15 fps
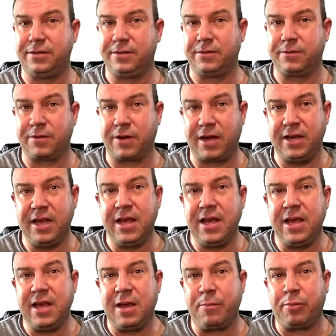right?
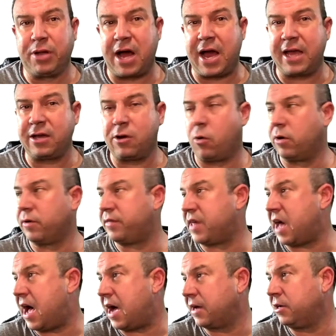Implying
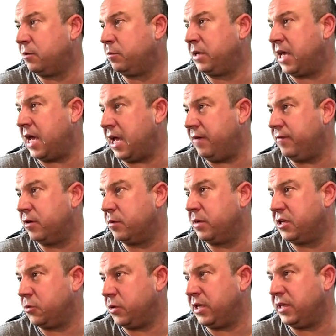orthogonal behavior
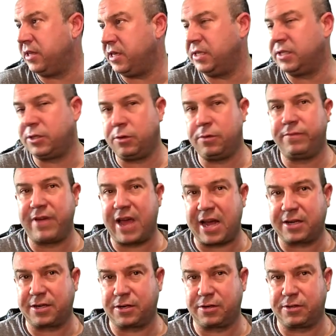between these two
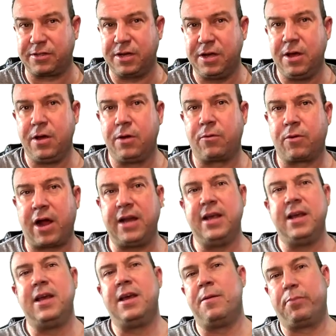vectors, right?
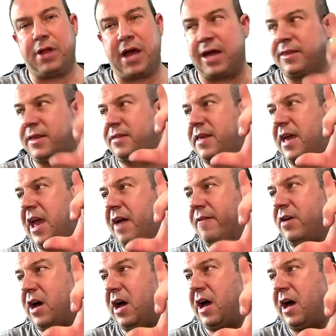Implying that they have
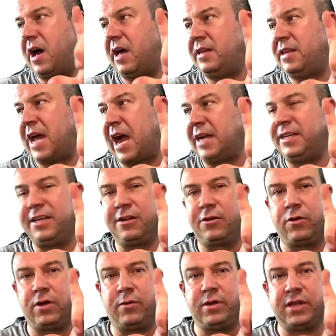a
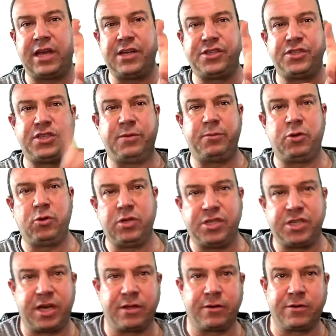90-degree relationship to
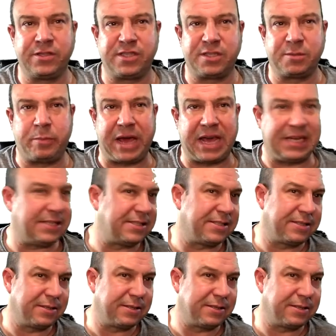each other in space,